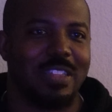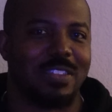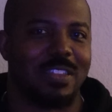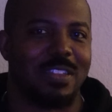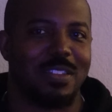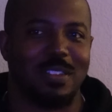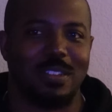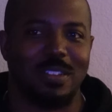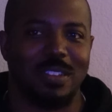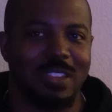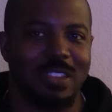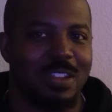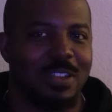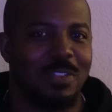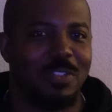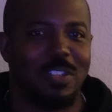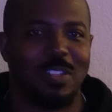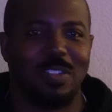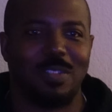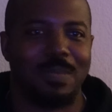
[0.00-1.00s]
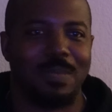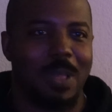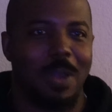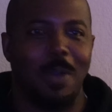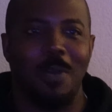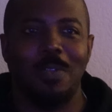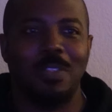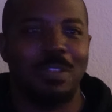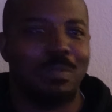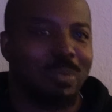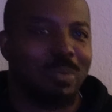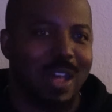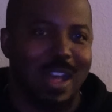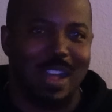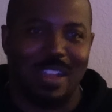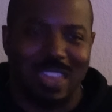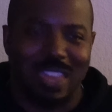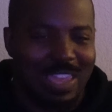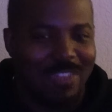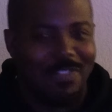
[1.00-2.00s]
gonna, you know, just own the
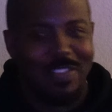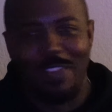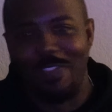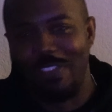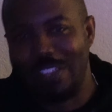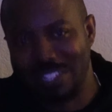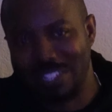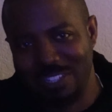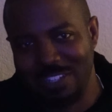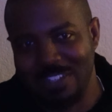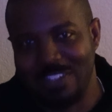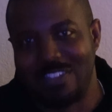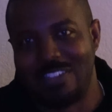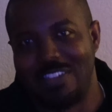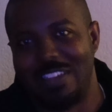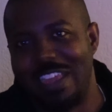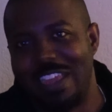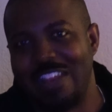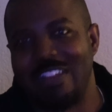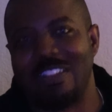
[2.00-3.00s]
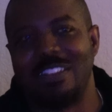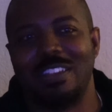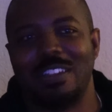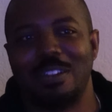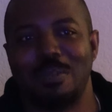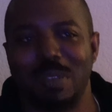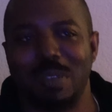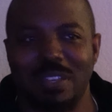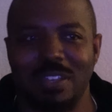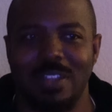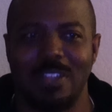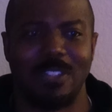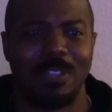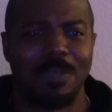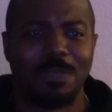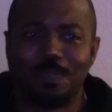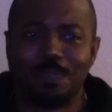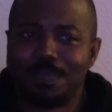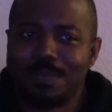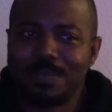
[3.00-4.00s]
block, even if it's just standing there.
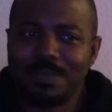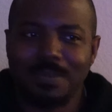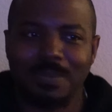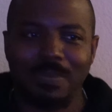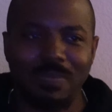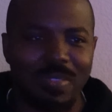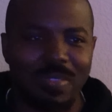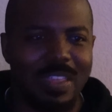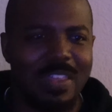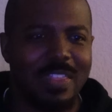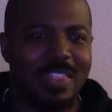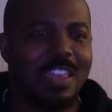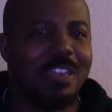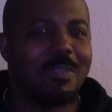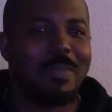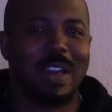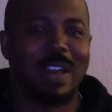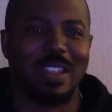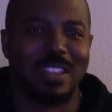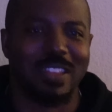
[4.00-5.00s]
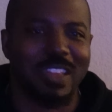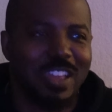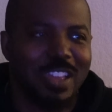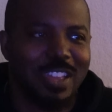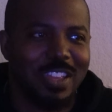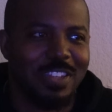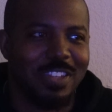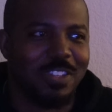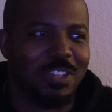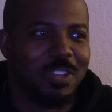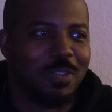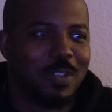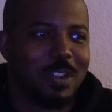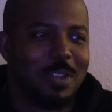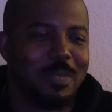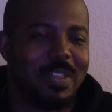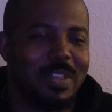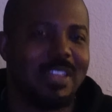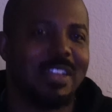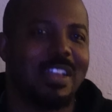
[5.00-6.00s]
Because think about it. Do you want
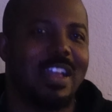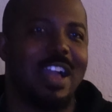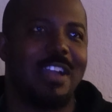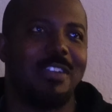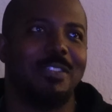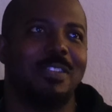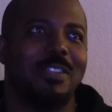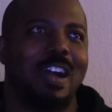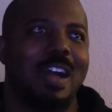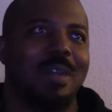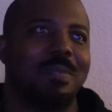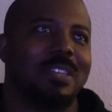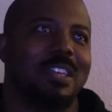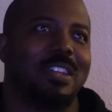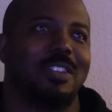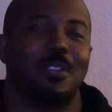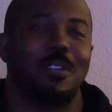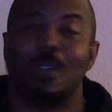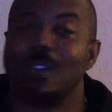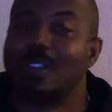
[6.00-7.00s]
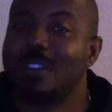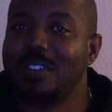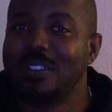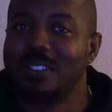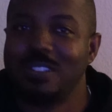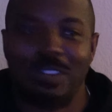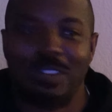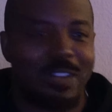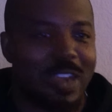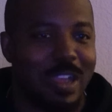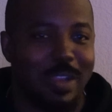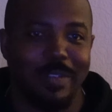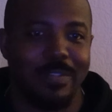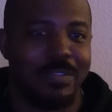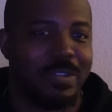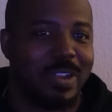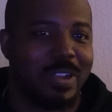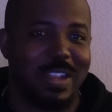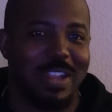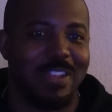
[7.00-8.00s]
to be the guy who hops out of, or girl, or however
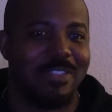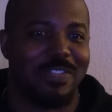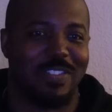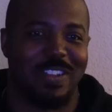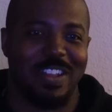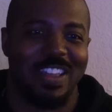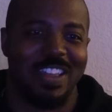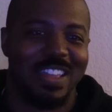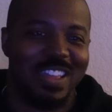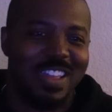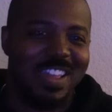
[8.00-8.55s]
you identify,